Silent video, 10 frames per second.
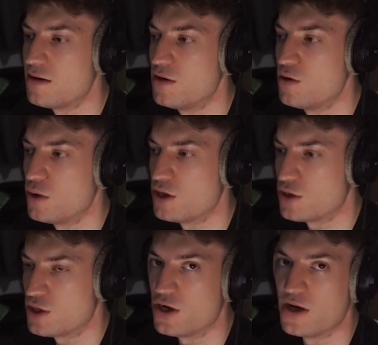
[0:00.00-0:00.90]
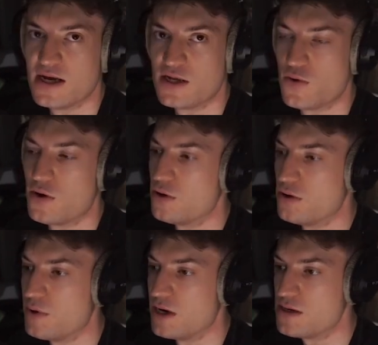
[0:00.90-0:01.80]
which I'll show you later on the
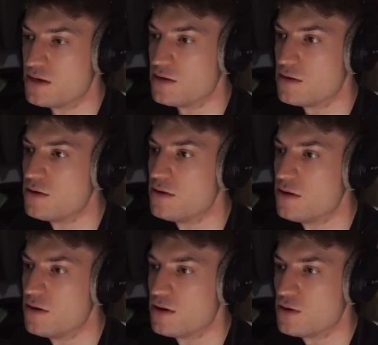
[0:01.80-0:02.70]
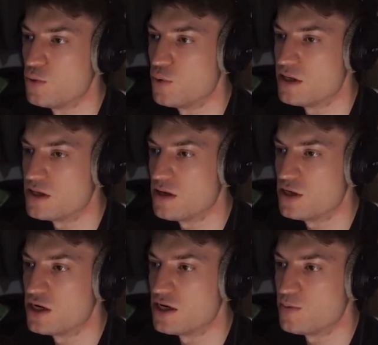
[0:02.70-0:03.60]
basses. So we want the
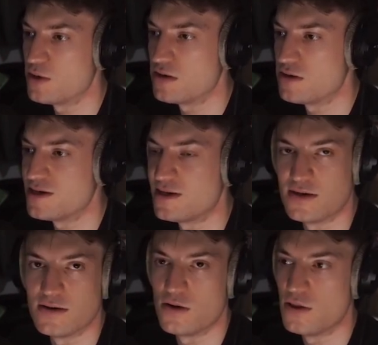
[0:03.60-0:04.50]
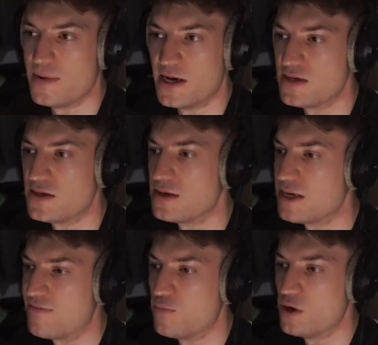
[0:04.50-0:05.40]
sidechain to be consistent on the basses
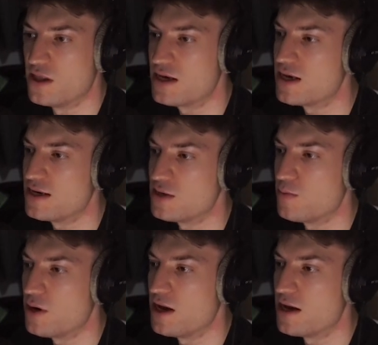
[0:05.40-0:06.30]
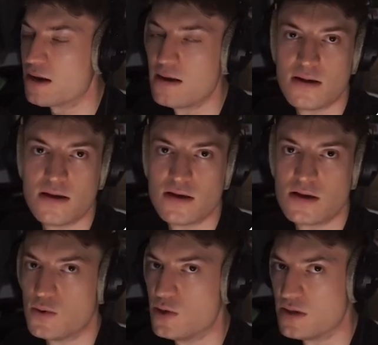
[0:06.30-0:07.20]
even when the kick isn't playing,
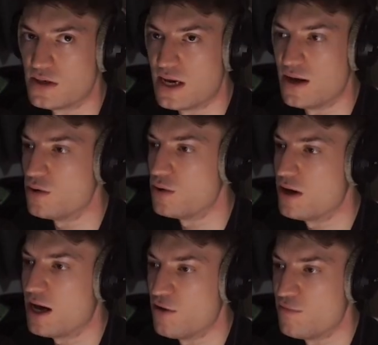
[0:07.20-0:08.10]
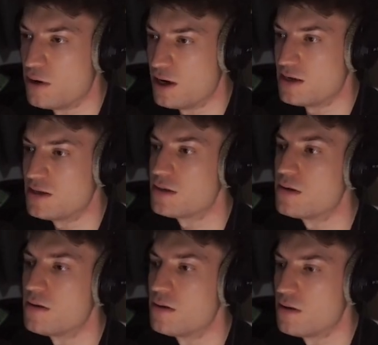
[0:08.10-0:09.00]
so it doesn't sound out of place.
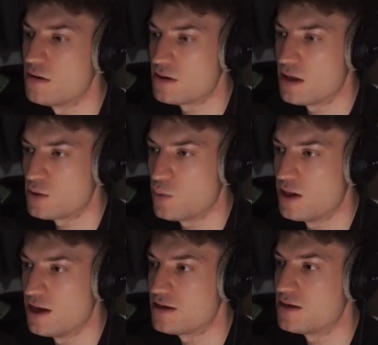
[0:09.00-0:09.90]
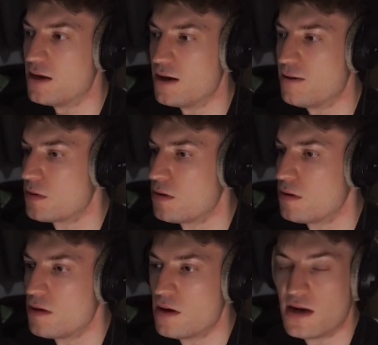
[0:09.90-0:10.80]
So that's why that's there.
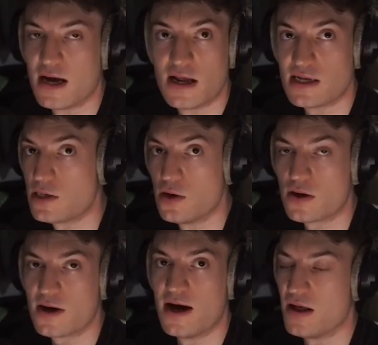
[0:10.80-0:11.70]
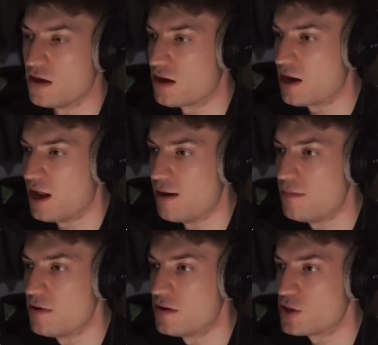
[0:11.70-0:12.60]
Now let's look at the clap.
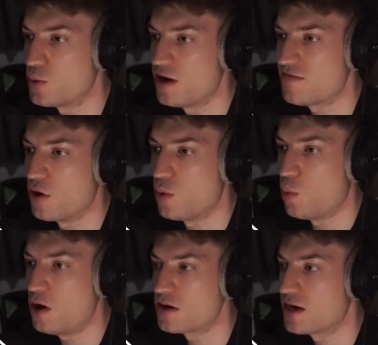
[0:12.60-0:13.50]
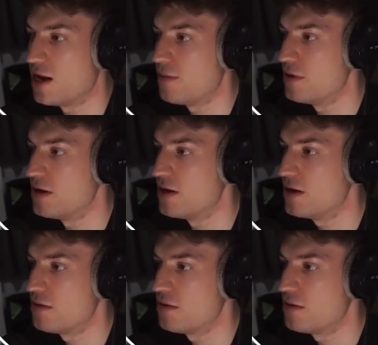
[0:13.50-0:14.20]
So I've got one clap here,